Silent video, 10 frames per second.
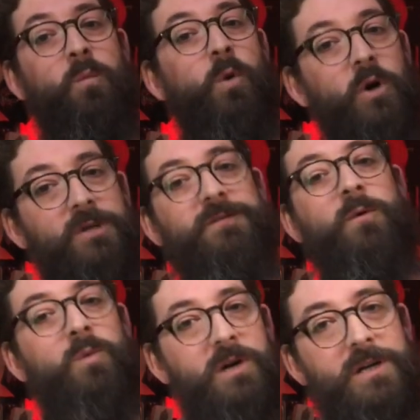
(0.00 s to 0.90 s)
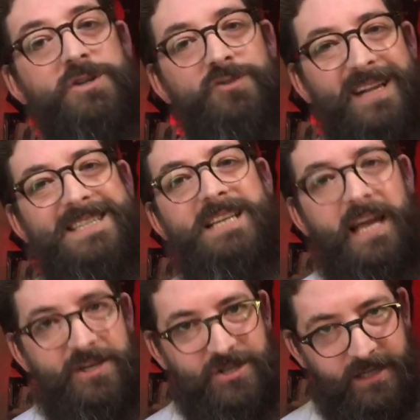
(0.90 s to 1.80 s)
word for word
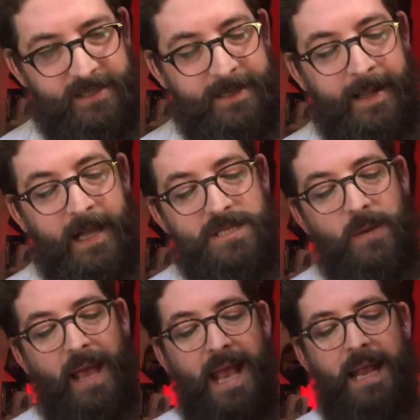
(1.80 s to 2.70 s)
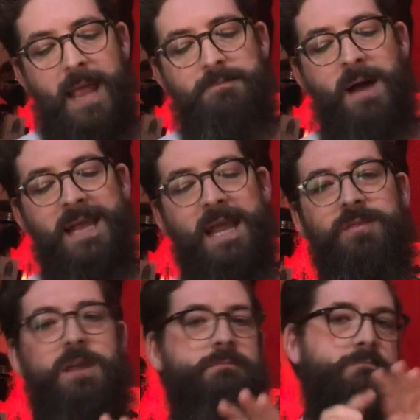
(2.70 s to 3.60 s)
translation. So it might
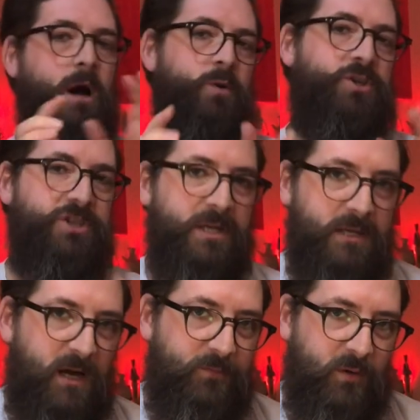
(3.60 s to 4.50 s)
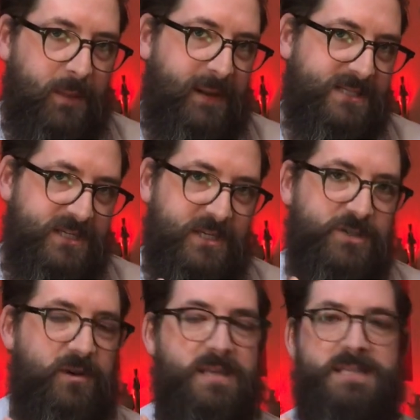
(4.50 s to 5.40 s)
get the emotion of what the passage is
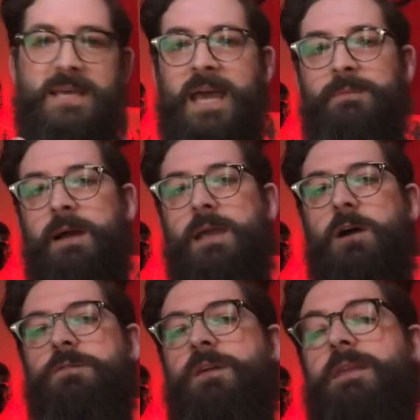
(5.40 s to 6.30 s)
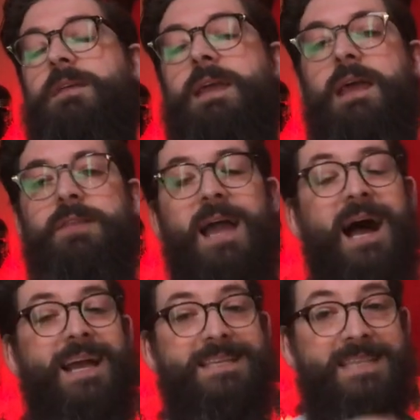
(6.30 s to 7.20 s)
trying to say. It might convey the
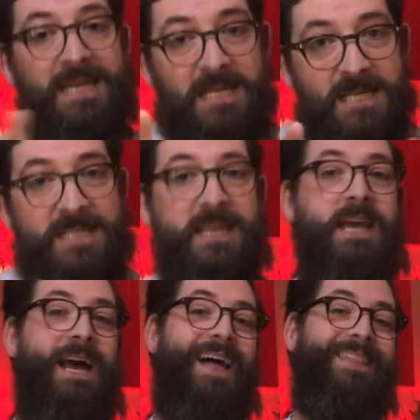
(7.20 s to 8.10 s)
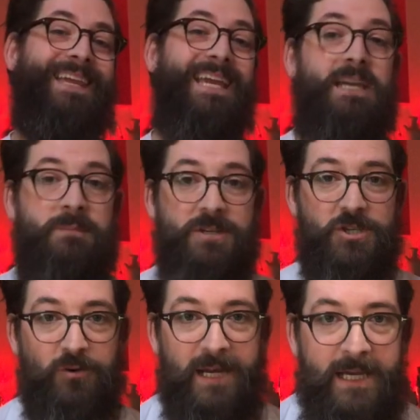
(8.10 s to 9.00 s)
ideas and the
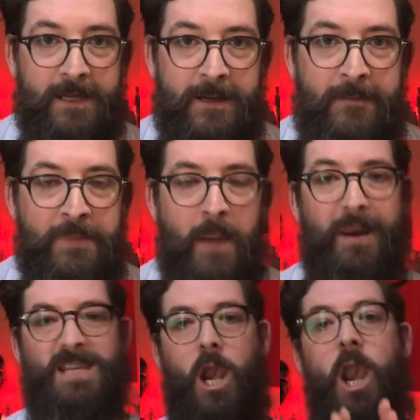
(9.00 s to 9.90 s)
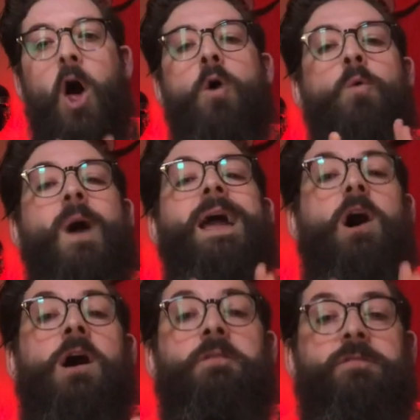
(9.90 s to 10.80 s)
imagery, but it's a long way
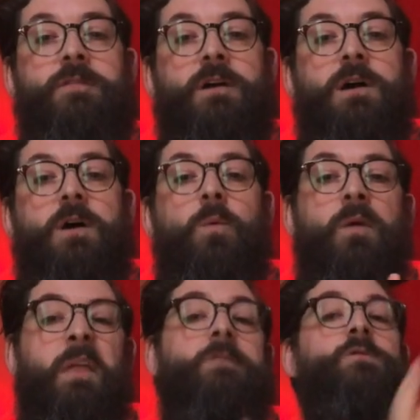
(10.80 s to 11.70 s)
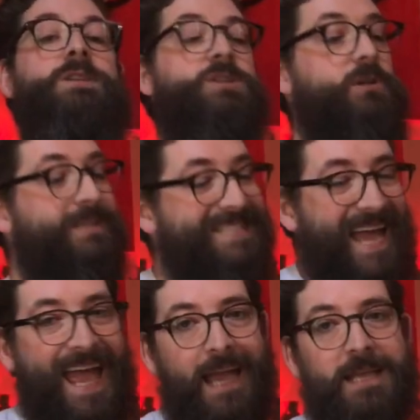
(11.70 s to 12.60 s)
off what the original
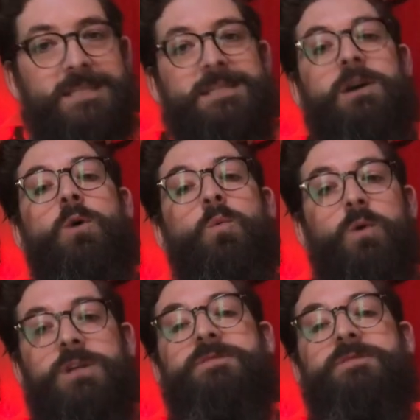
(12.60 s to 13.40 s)
text would have